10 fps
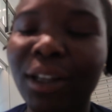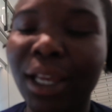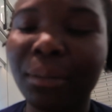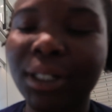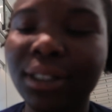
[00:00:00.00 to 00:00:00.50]

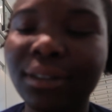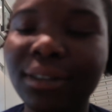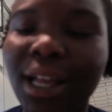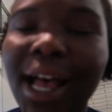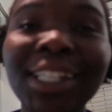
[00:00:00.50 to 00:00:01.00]
camera.
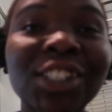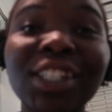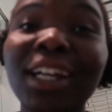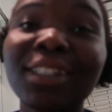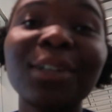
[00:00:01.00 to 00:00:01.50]
I
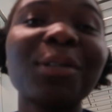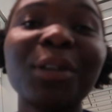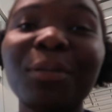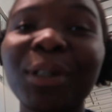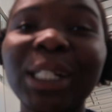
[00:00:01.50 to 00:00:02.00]
just got into
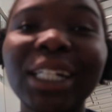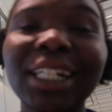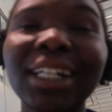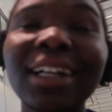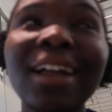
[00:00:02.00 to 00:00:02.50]
coconut
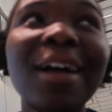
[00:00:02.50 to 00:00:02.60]
water.